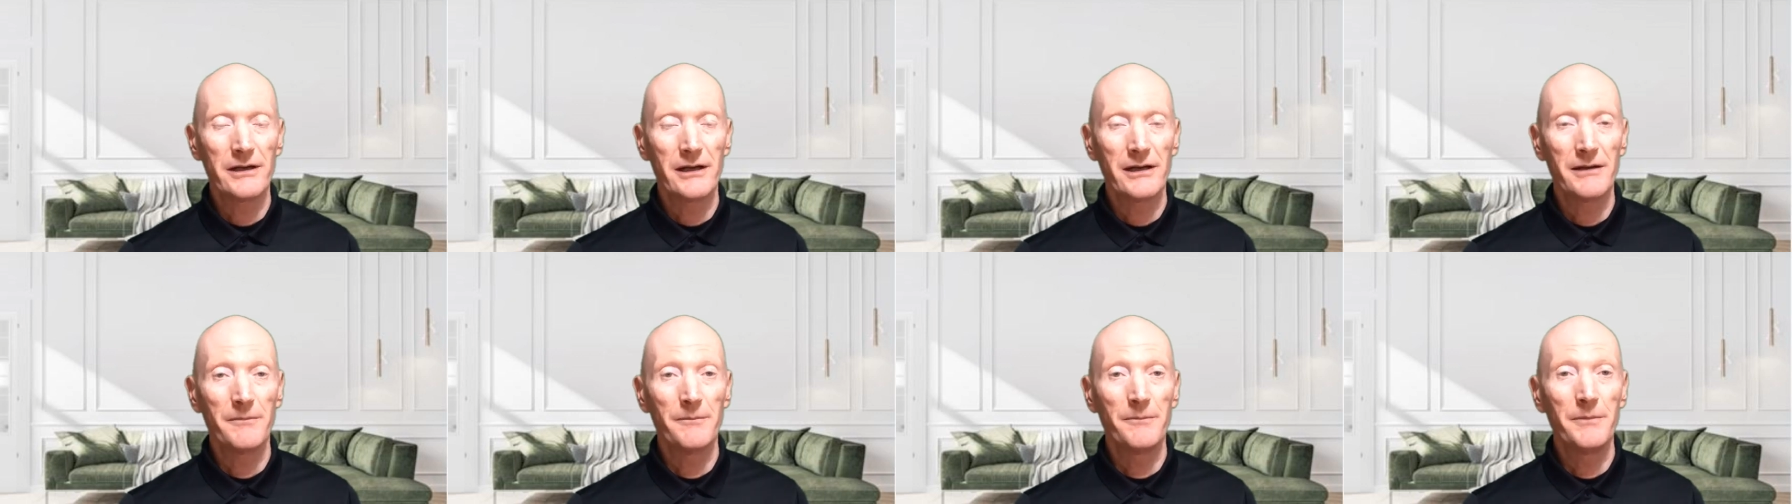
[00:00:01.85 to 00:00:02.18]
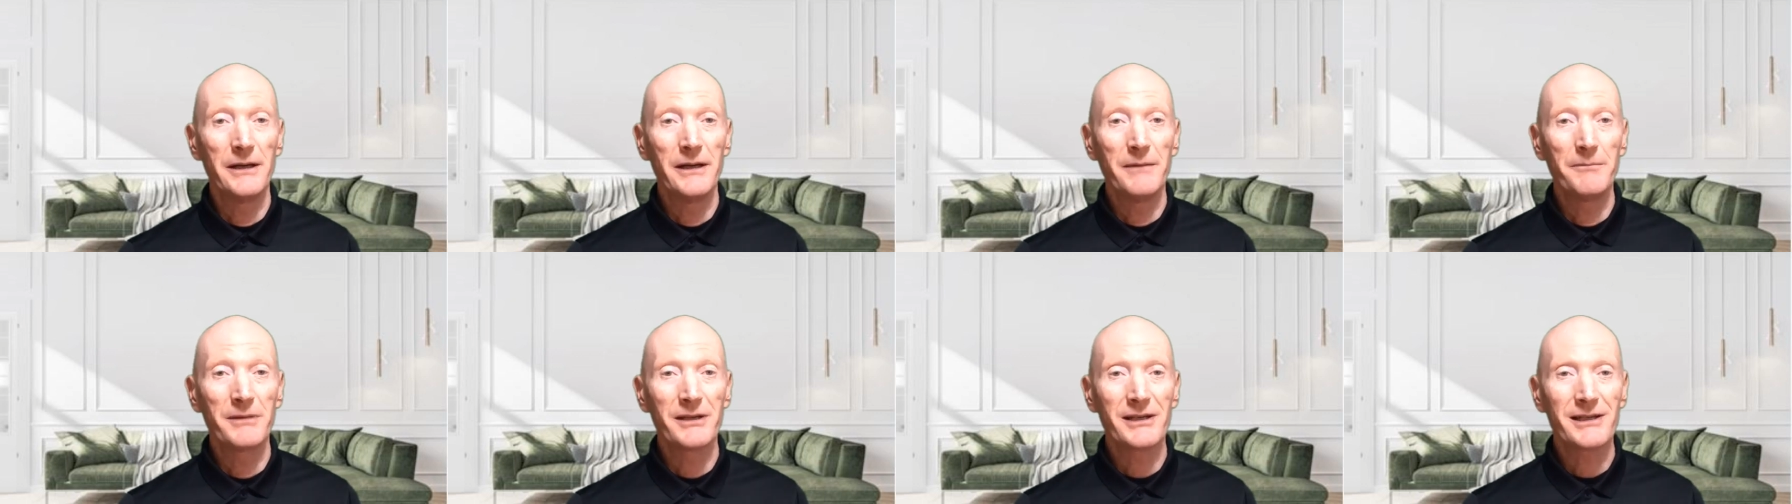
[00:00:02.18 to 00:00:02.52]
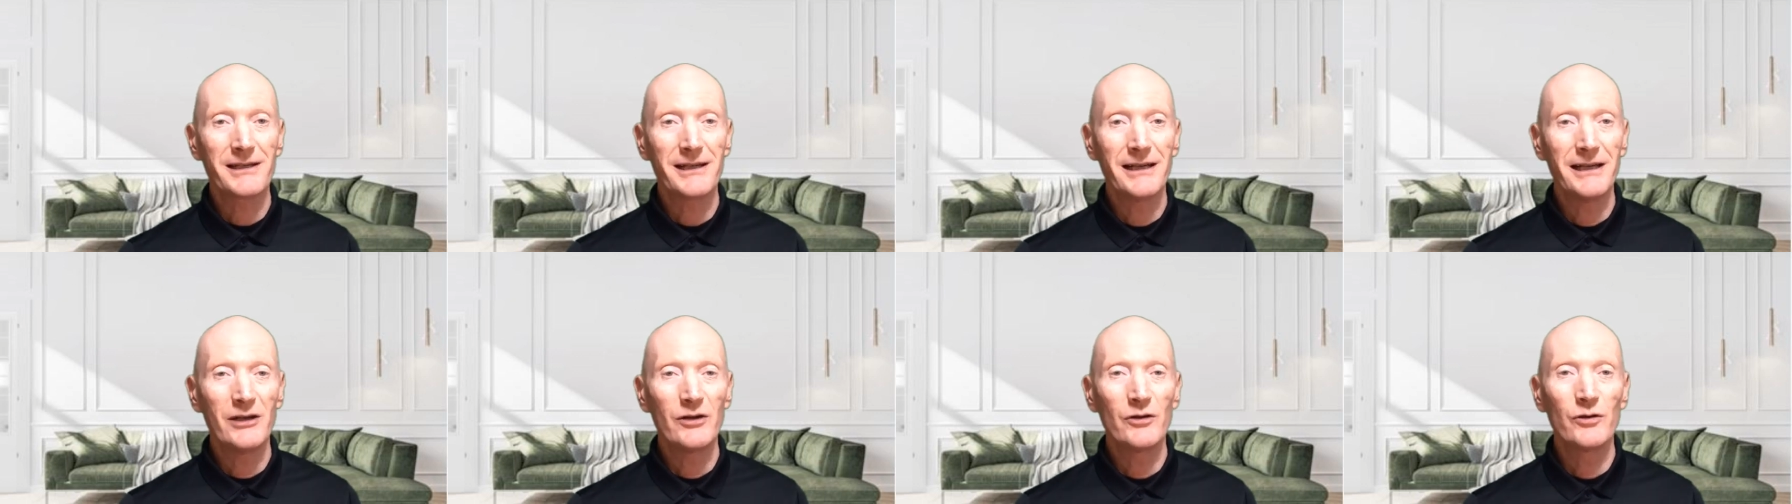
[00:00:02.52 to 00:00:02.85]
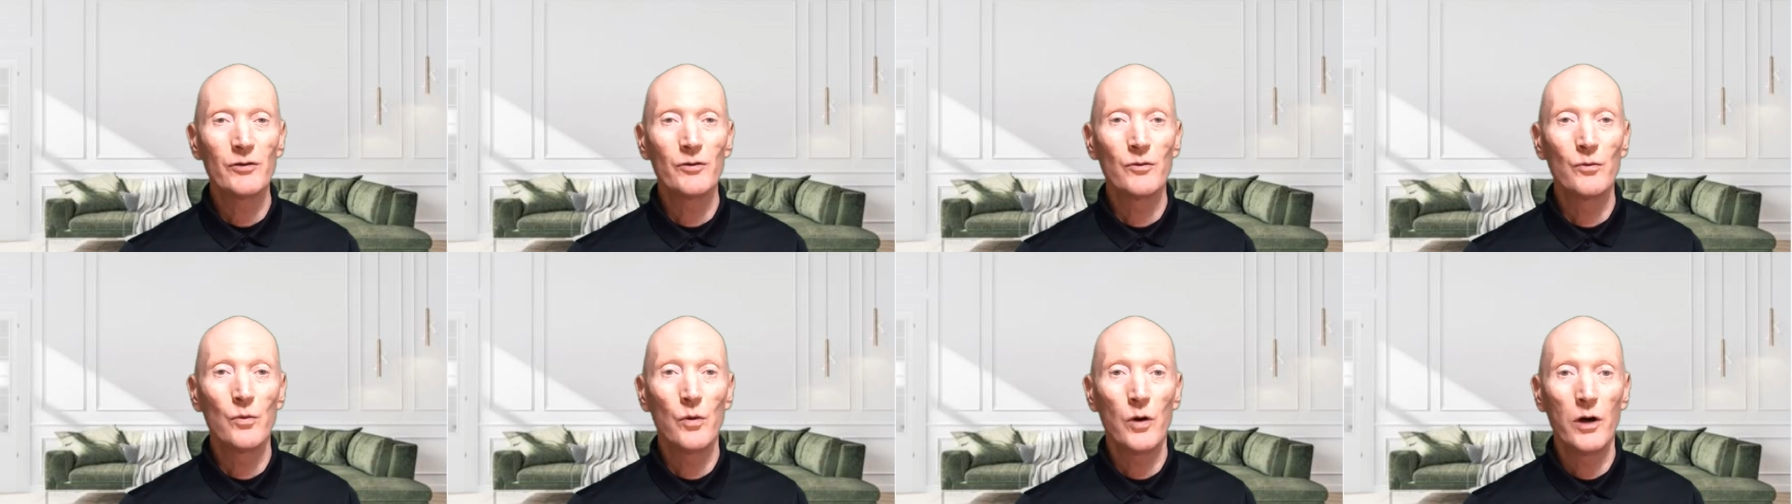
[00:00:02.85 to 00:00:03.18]
and a big mistake
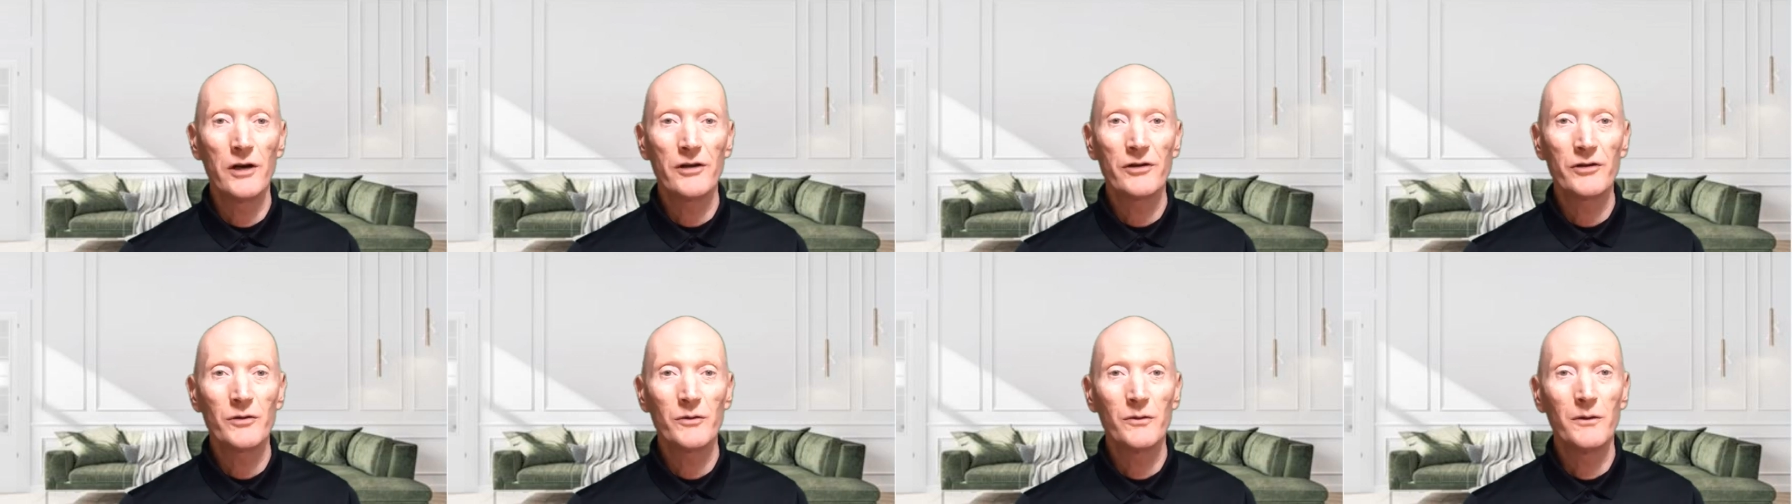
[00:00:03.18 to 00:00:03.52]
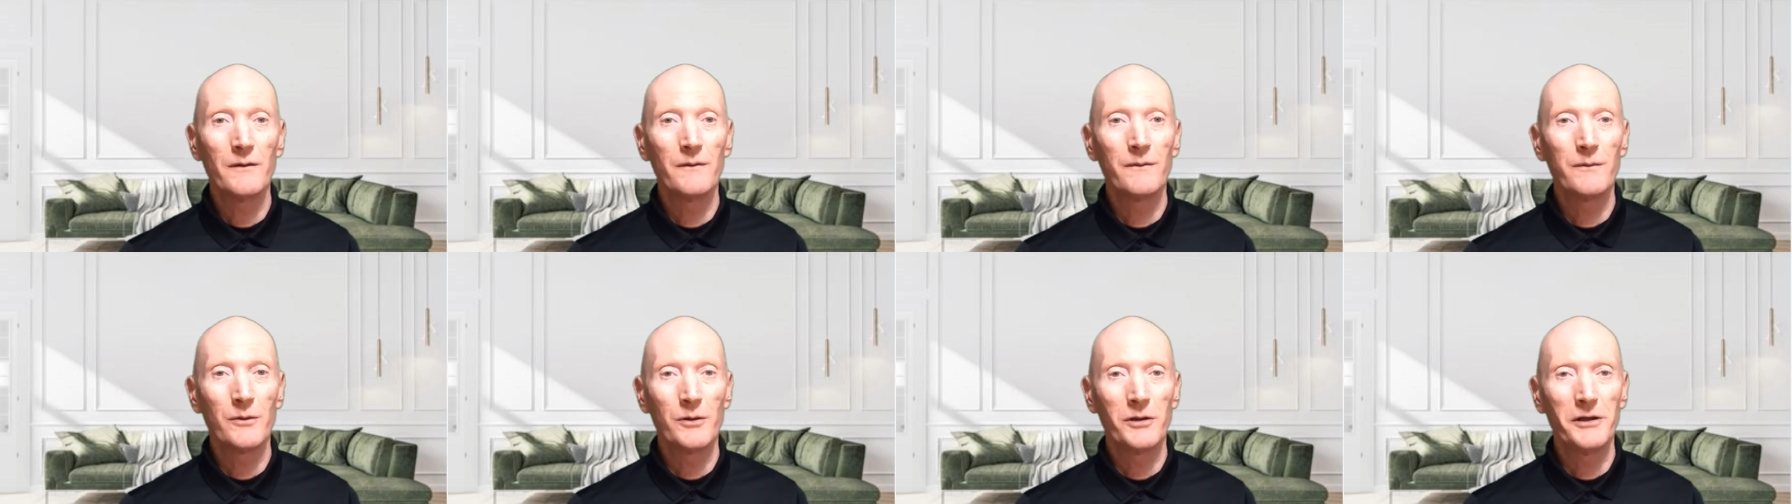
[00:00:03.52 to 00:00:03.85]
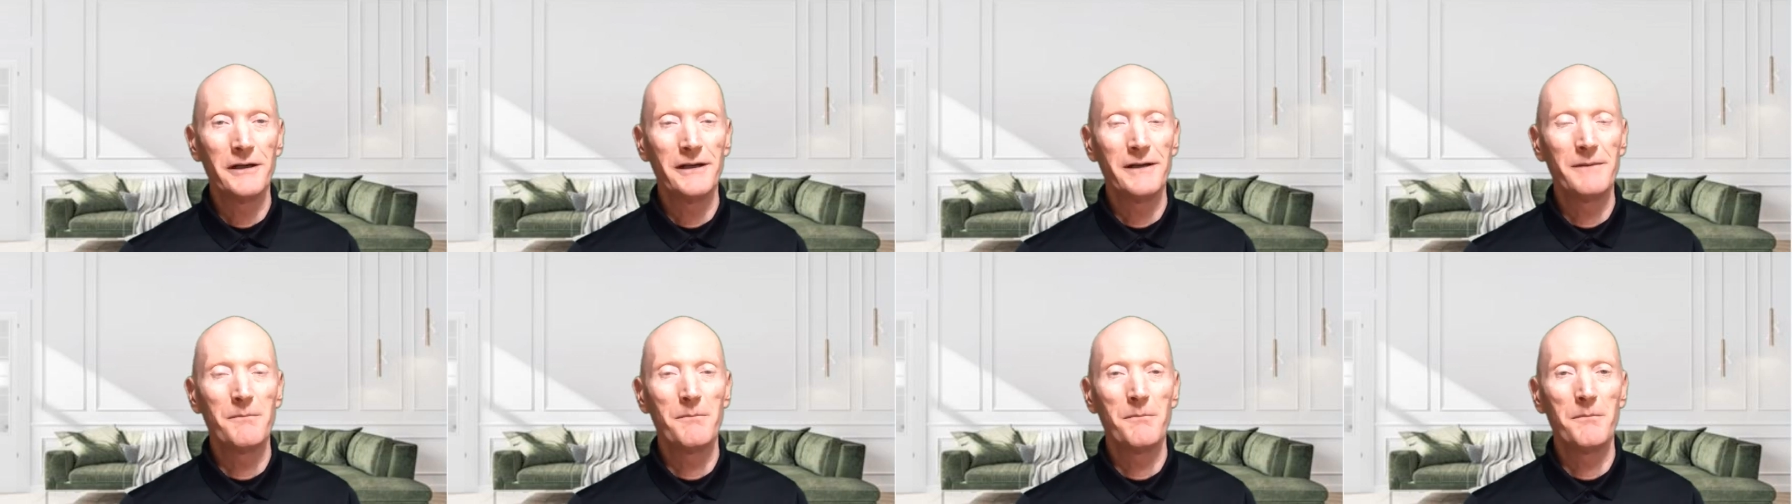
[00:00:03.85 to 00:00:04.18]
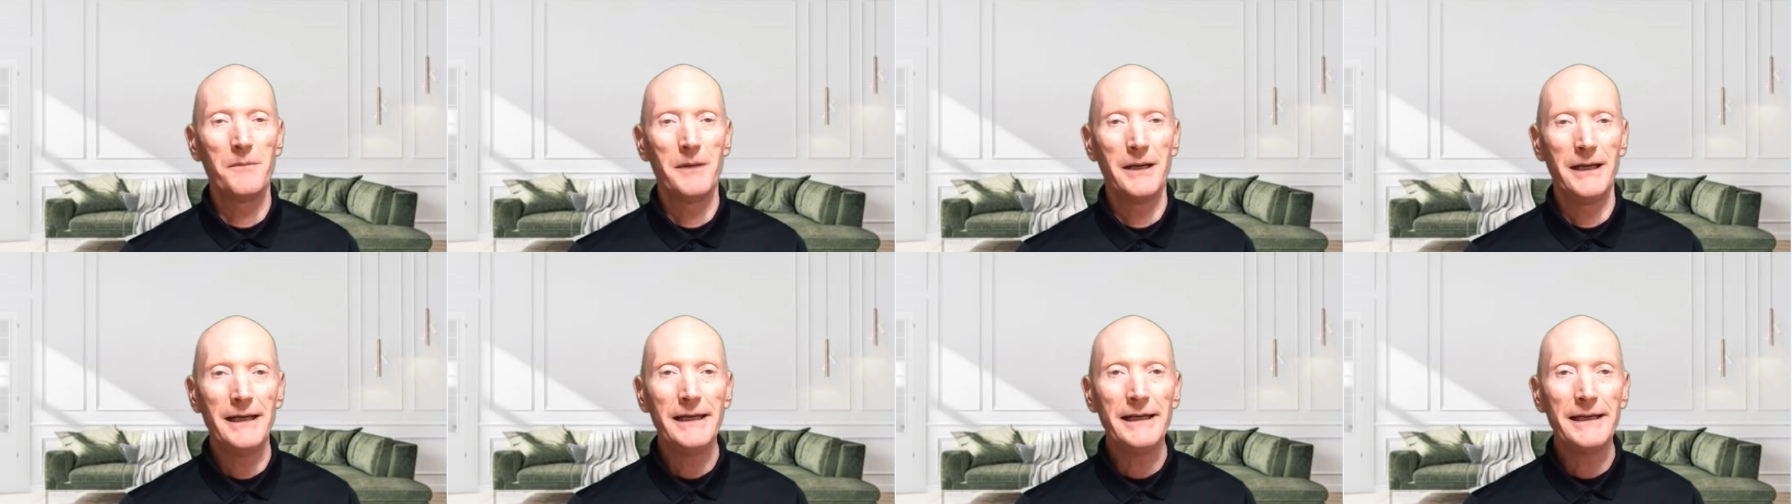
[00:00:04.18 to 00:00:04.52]
you want to avoid
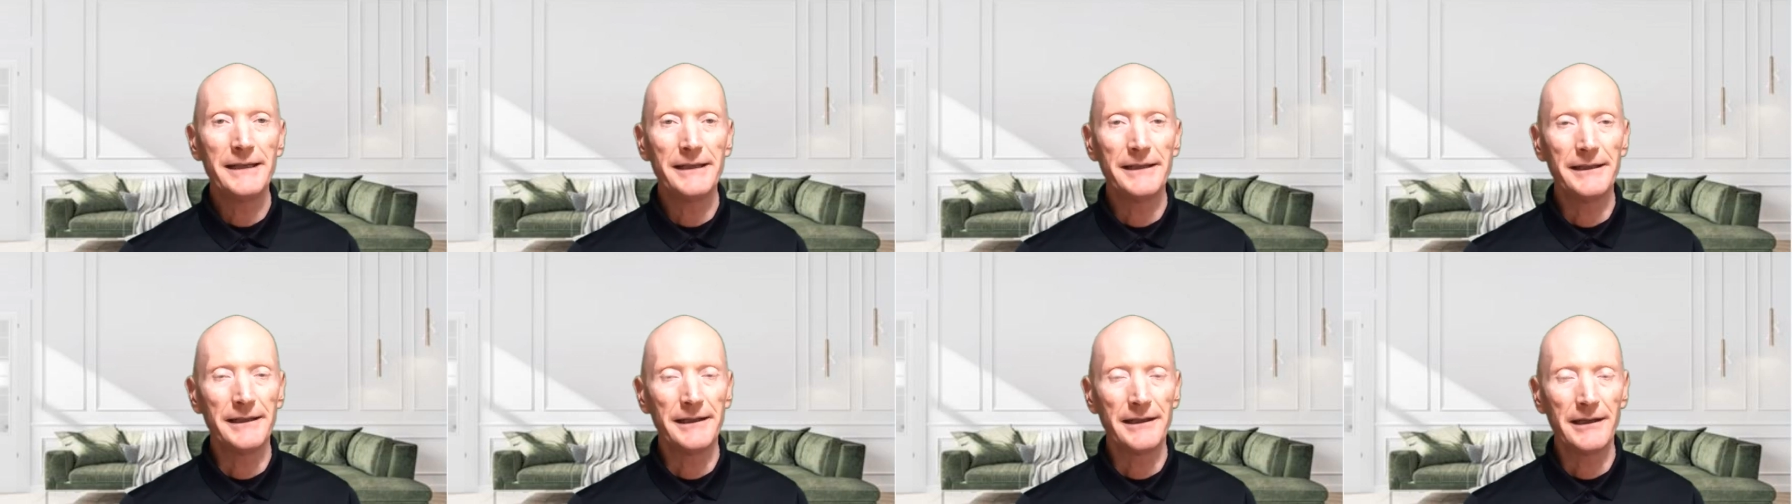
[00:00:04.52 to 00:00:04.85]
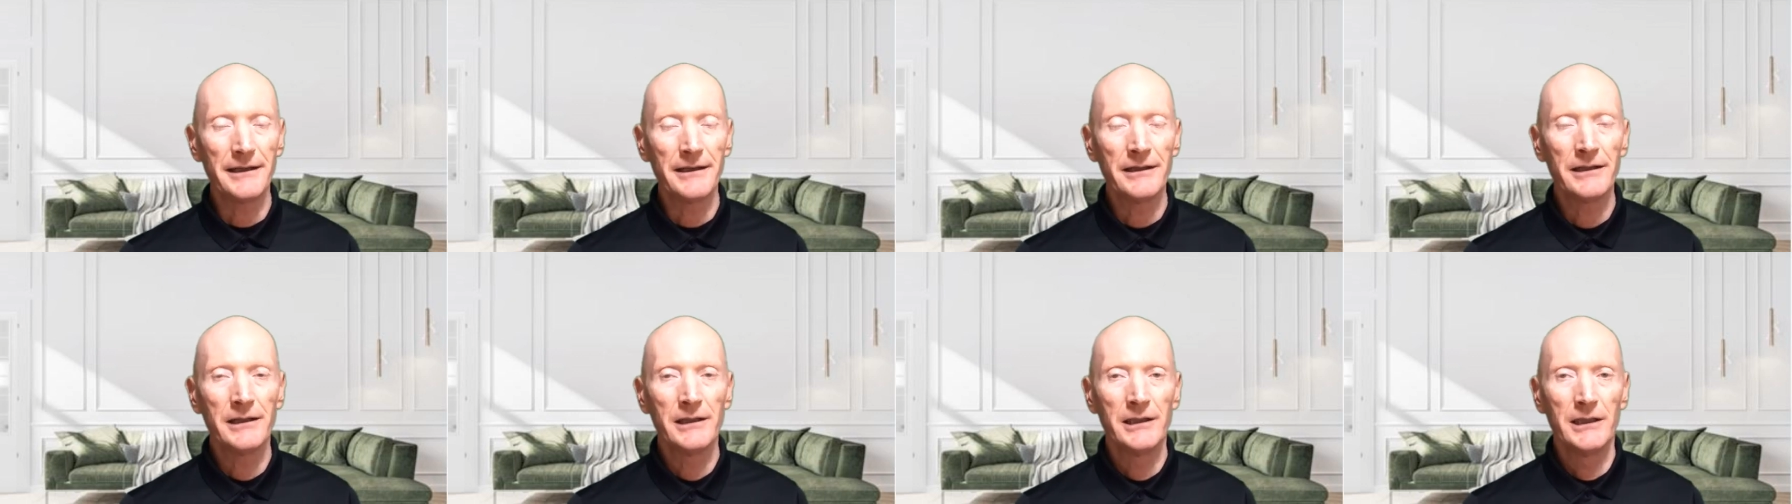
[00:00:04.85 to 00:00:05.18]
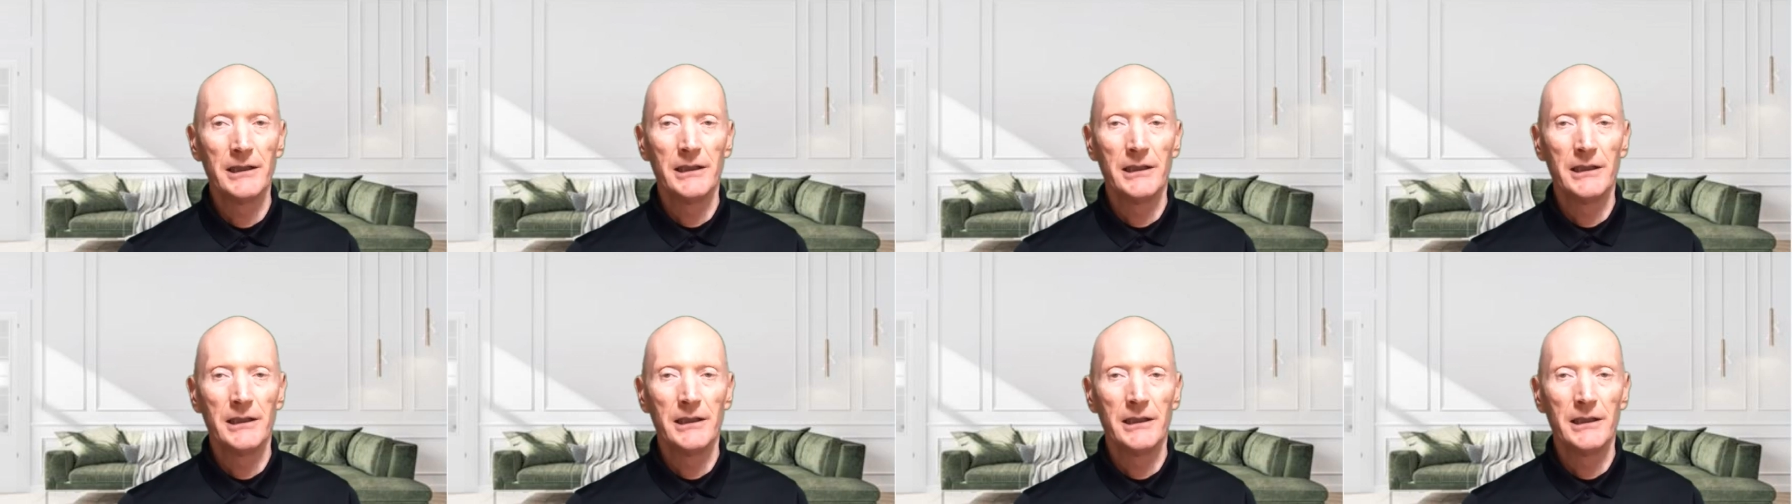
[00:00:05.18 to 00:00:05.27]
making